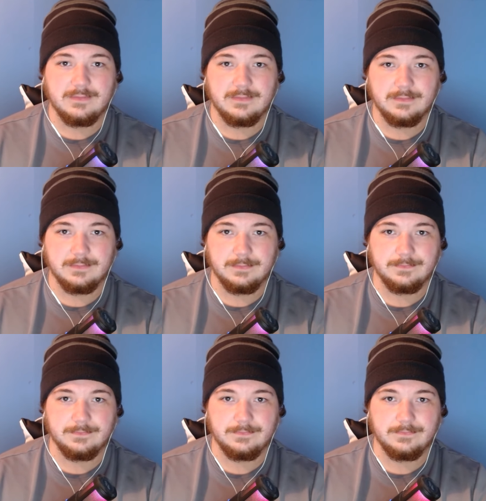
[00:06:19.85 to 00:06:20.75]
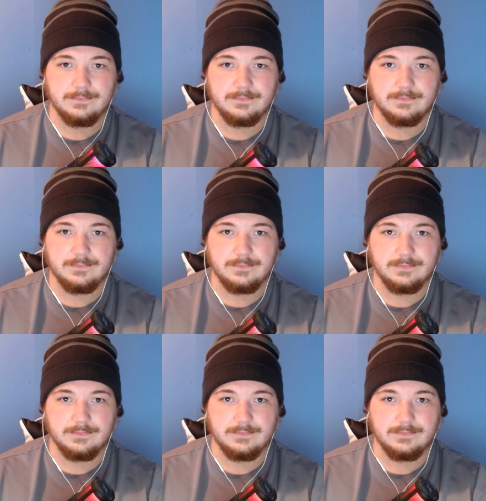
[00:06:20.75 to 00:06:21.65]

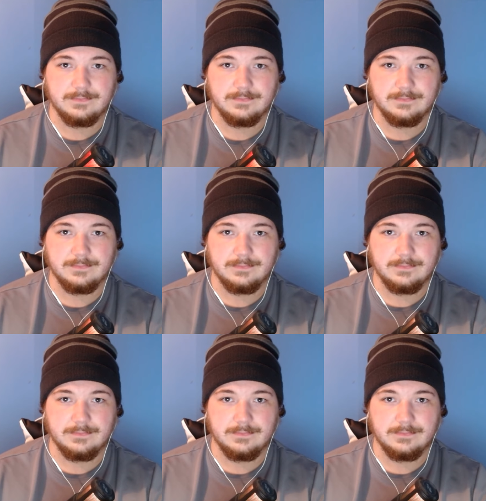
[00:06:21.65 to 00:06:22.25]
(silence)